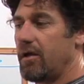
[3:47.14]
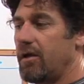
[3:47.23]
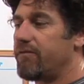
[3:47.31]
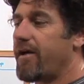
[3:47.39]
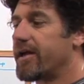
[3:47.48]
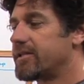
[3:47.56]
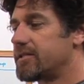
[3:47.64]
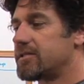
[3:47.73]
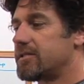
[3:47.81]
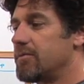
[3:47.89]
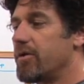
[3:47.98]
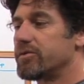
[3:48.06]
In fact,
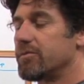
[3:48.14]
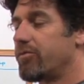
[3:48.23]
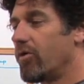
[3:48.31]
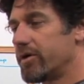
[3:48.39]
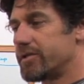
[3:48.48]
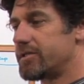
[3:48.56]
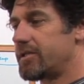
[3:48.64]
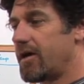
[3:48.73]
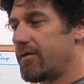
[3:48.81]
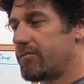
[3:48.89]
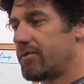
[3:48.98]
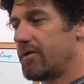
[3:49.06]
it's the most important
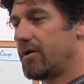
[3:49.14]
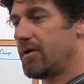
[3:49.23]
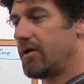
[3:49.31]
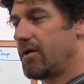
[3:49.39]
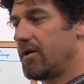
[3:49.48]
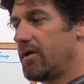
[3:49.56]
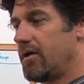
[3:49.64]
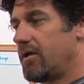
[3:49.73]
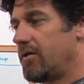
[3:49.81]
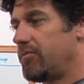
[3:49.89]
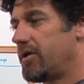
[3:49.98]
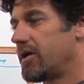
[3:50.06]
step
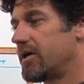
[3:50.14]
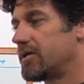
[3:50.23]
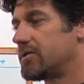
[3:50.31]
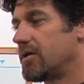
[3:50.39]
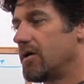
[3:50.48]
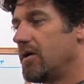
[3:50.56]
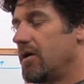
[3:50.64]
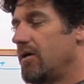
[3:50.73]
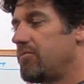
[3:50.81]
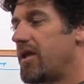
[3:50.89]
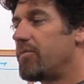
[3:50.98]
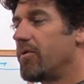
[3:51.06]
because
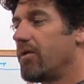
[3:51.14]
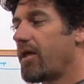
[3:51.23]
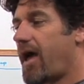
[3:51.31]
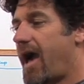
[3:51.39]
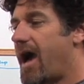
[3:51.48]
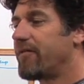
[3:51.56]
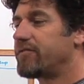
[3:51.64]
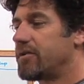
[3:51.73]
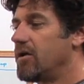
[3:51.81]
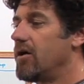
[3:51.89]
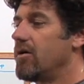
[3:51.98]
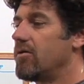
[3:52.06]
people have to
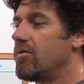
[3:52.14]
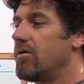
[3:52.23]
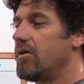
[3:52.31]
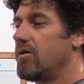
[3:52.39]
know